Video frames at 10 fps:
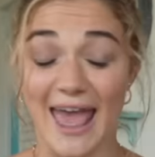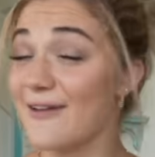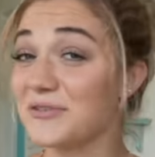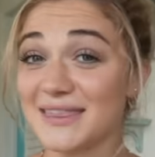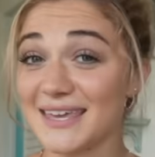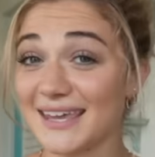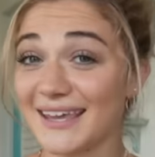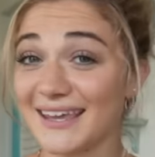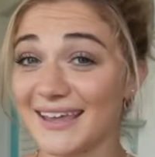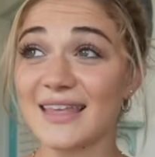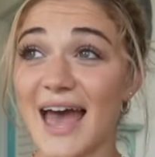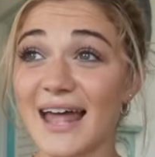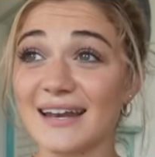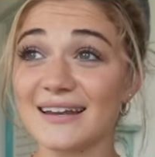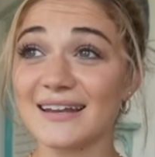everything
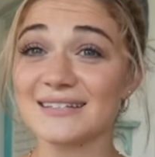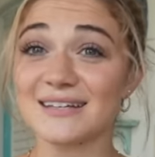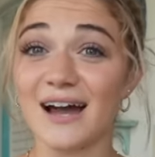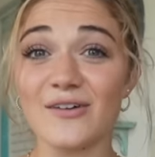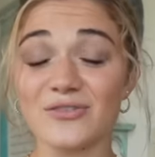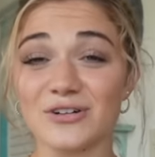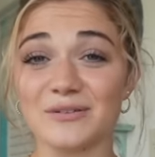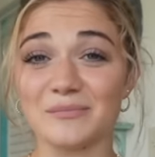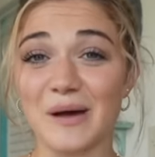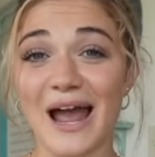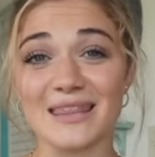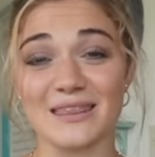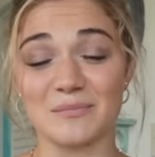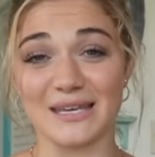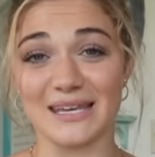that is covered by
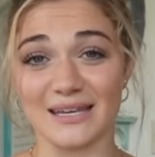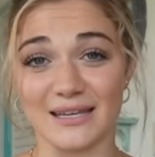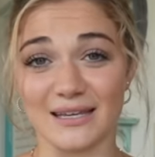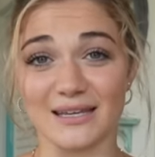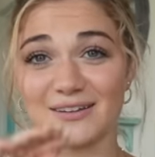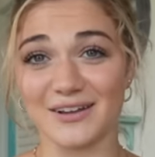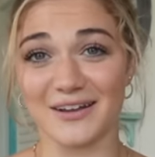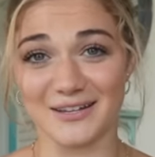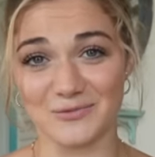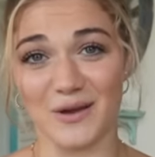the bikini done as